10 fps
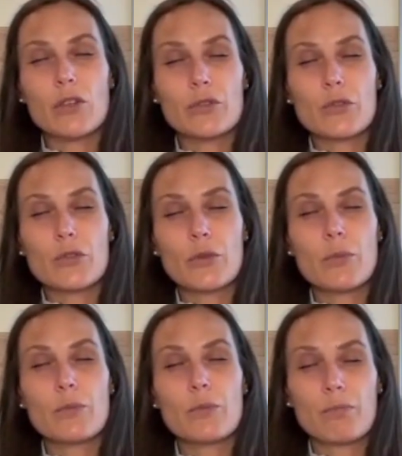truth
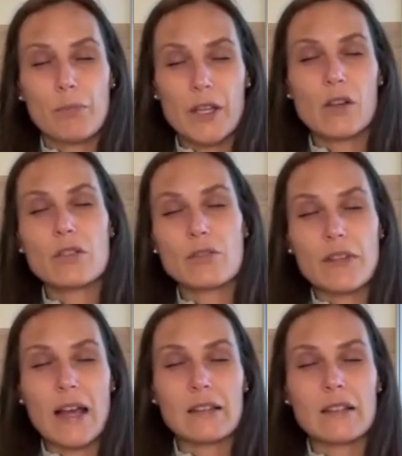because of
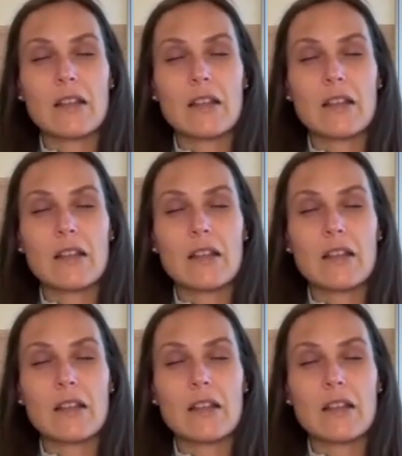that,